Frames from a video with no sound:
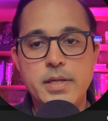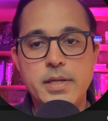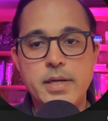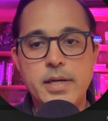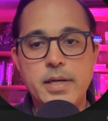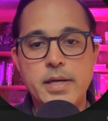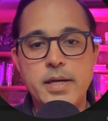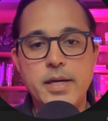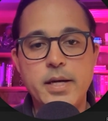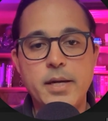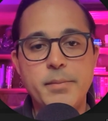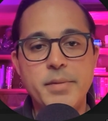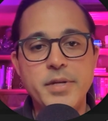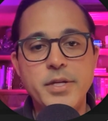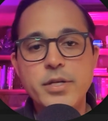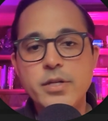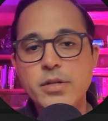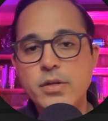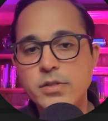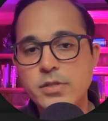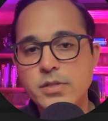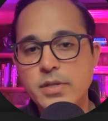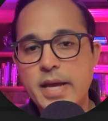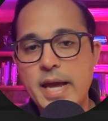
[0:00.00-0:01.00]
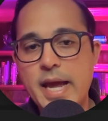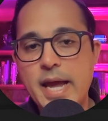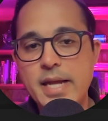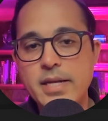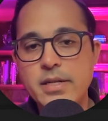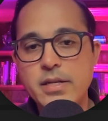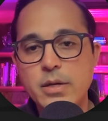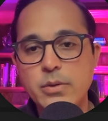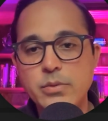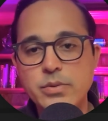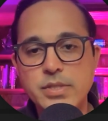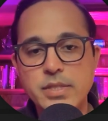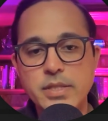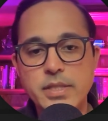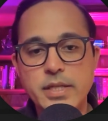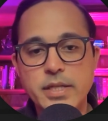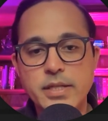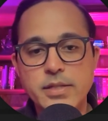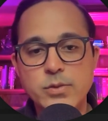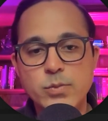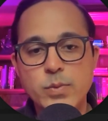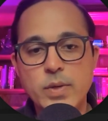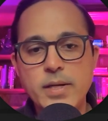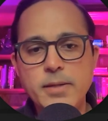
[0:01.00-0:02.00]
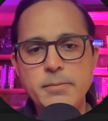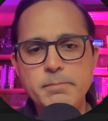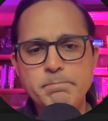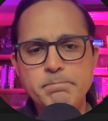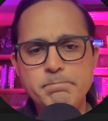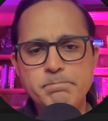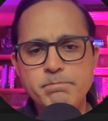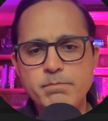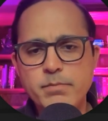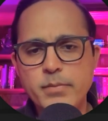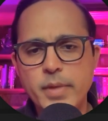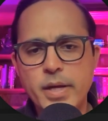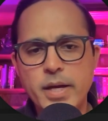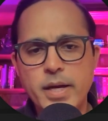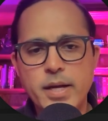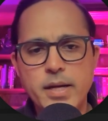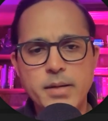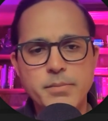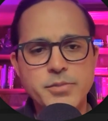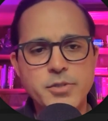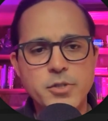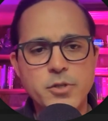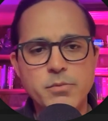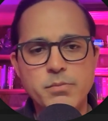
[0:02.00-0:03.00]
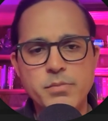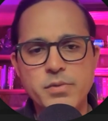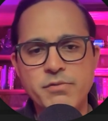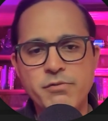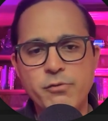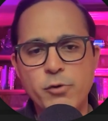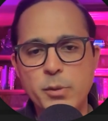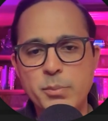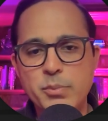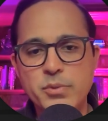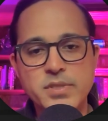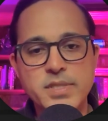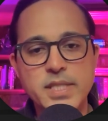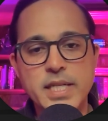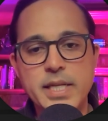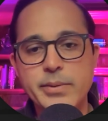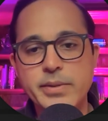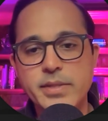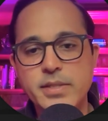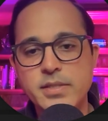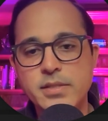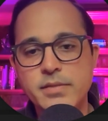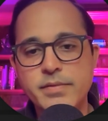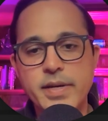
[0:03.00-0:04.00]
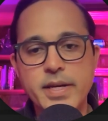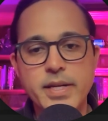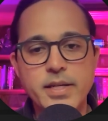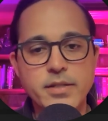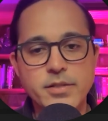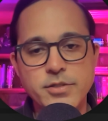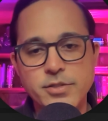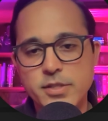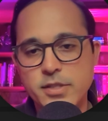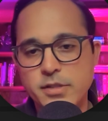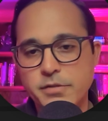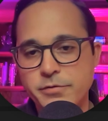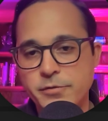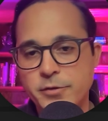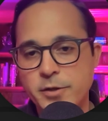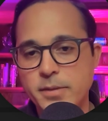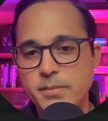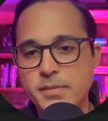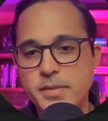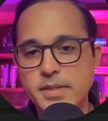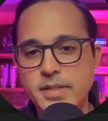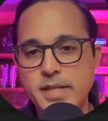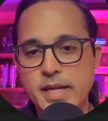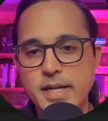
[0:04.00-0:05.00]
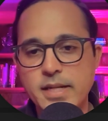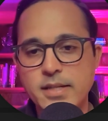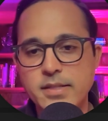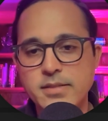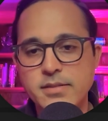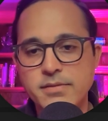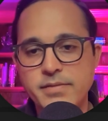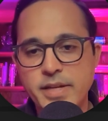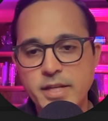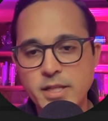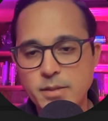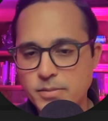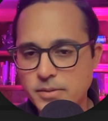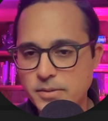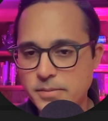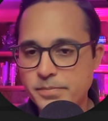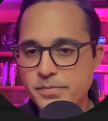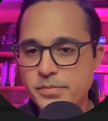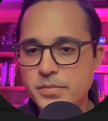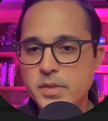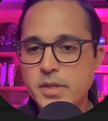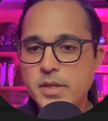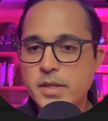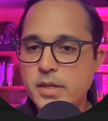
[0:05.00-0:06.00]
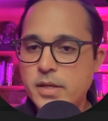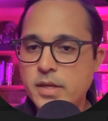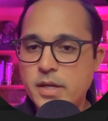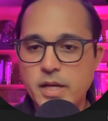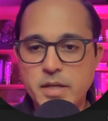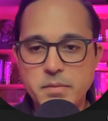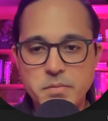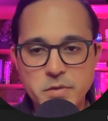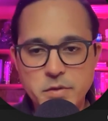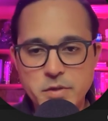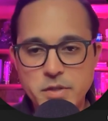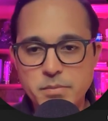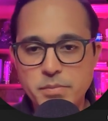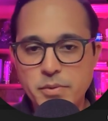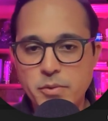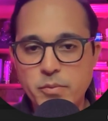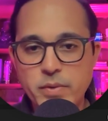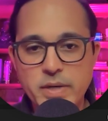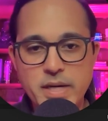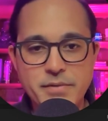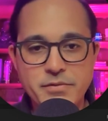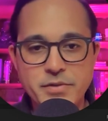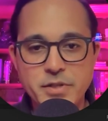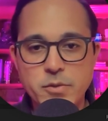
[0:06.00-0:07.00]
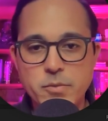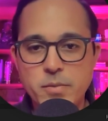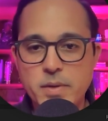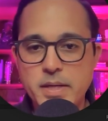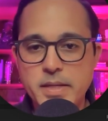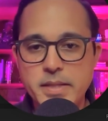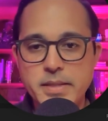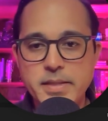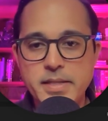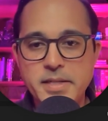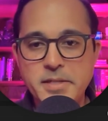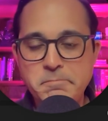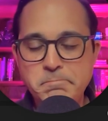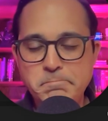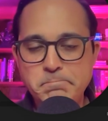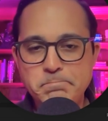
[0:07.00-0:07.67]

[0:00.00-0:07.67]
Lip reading: And you can also add notes in there as well. So before proceeding with this event, you should confirm the date is available. You can put whatever you want in there.